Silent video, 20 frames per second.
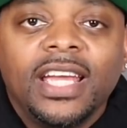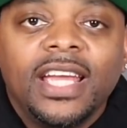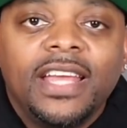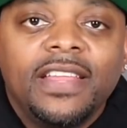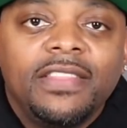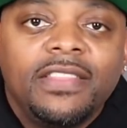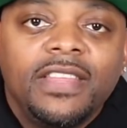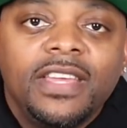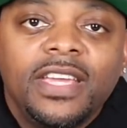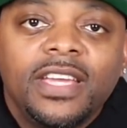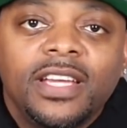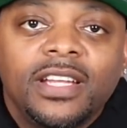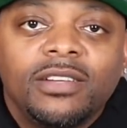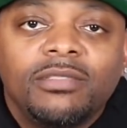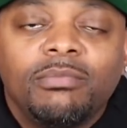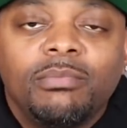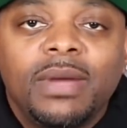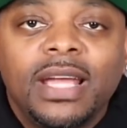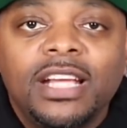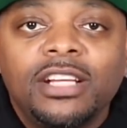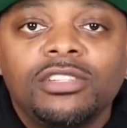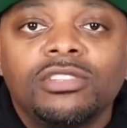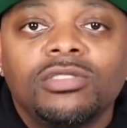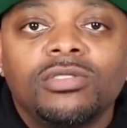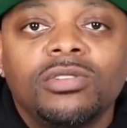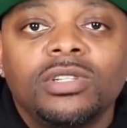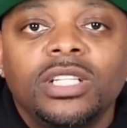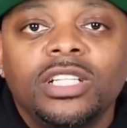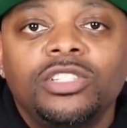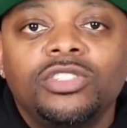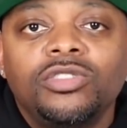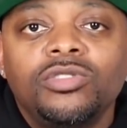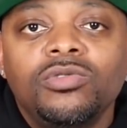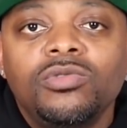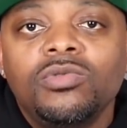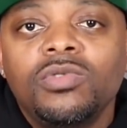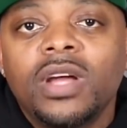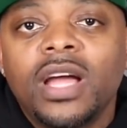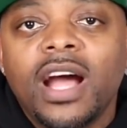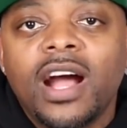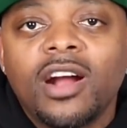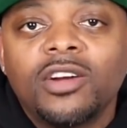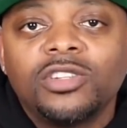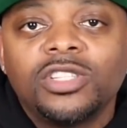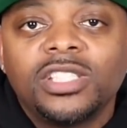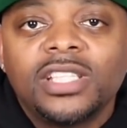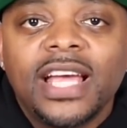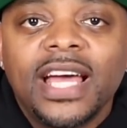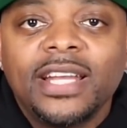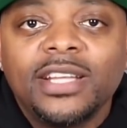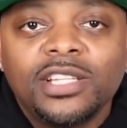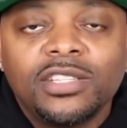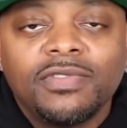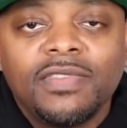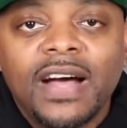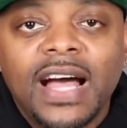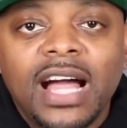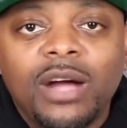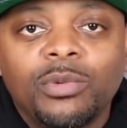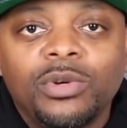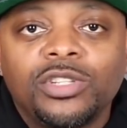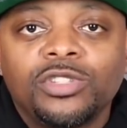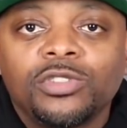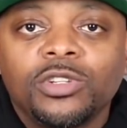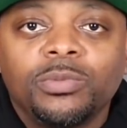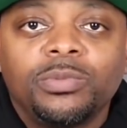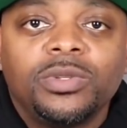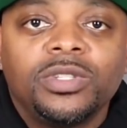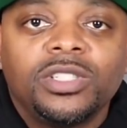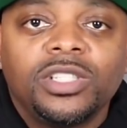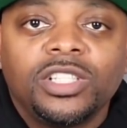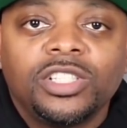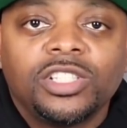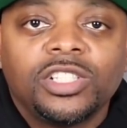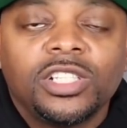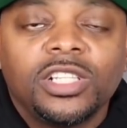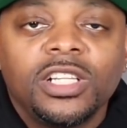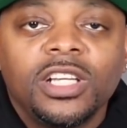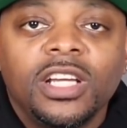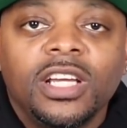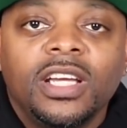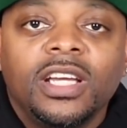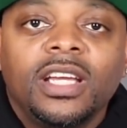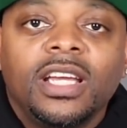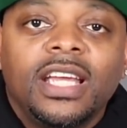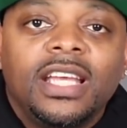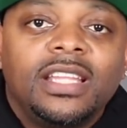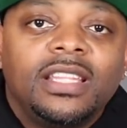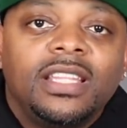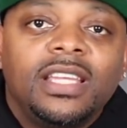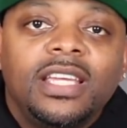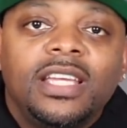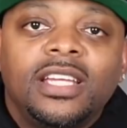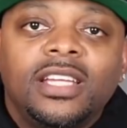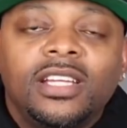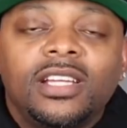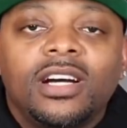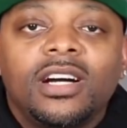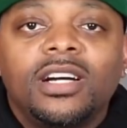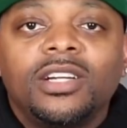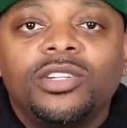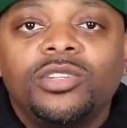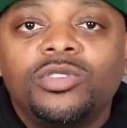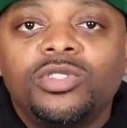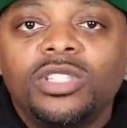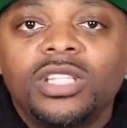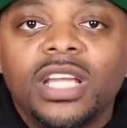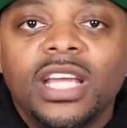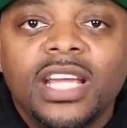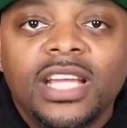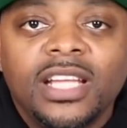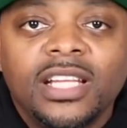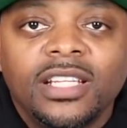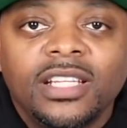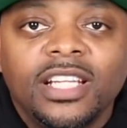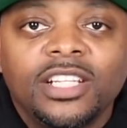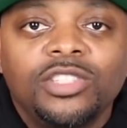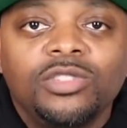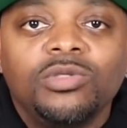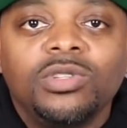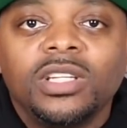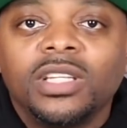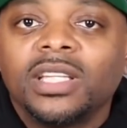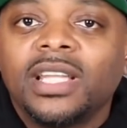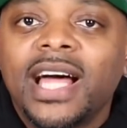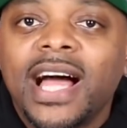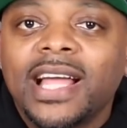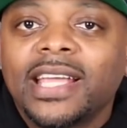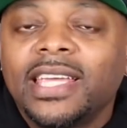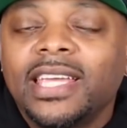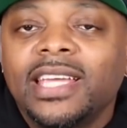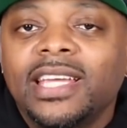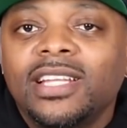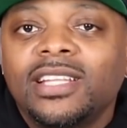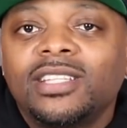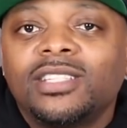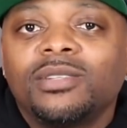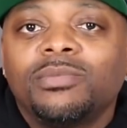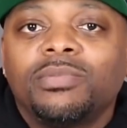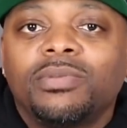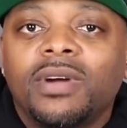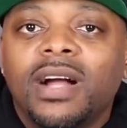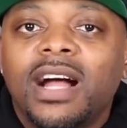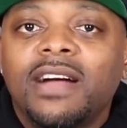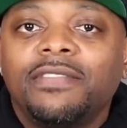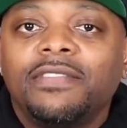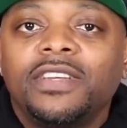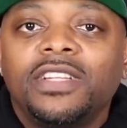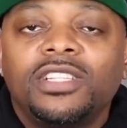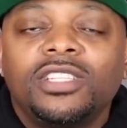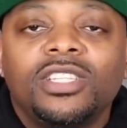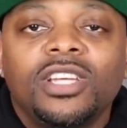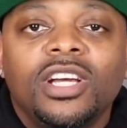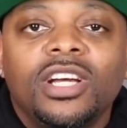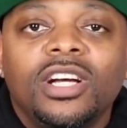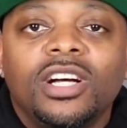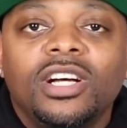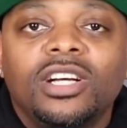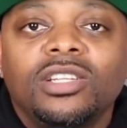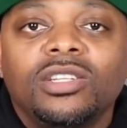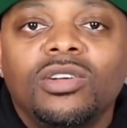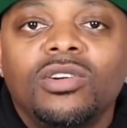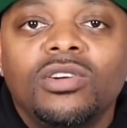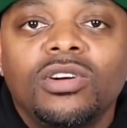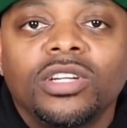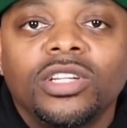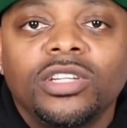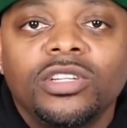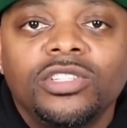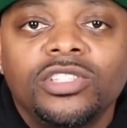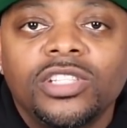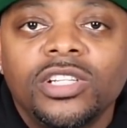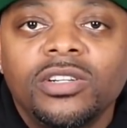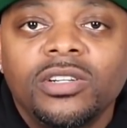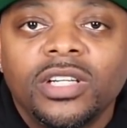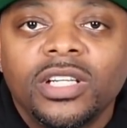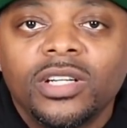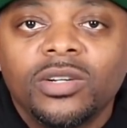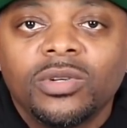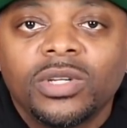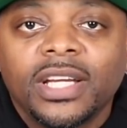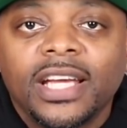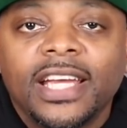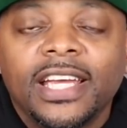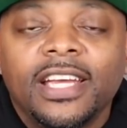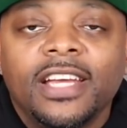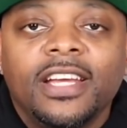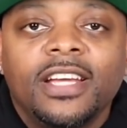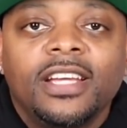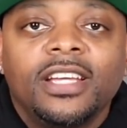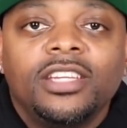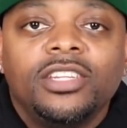And then make sure that you are satisfied with your position, and then understand that you can lock in some profits along your journey, okay?